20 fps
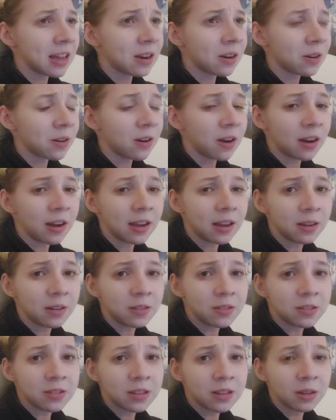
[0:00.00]
other guy
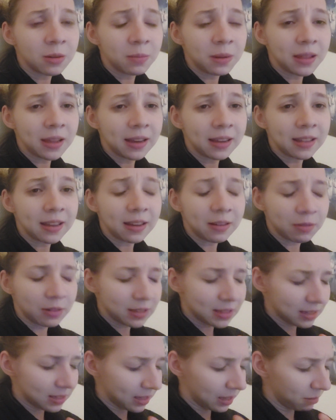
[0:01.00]
who's a little bit like that.
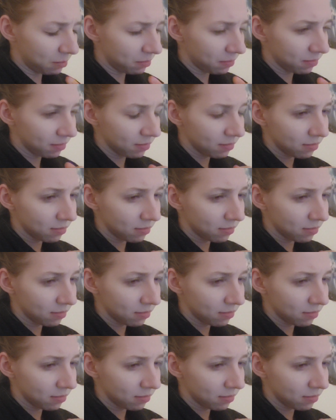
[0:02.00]
What's his name?